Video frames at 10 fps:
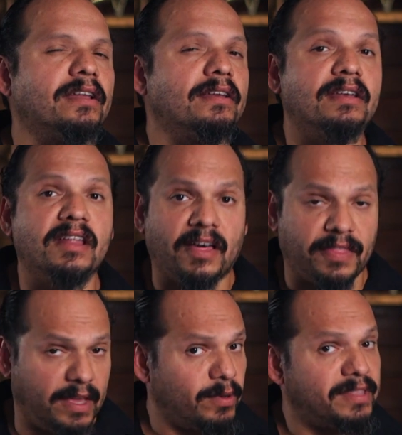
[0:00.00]
to
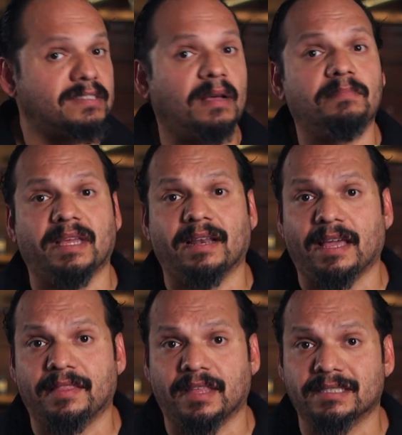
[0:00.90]
nothing with something
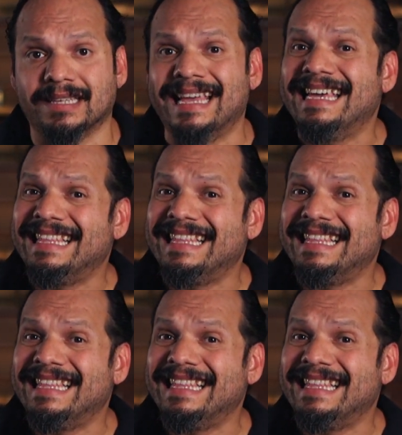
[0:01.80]
like this.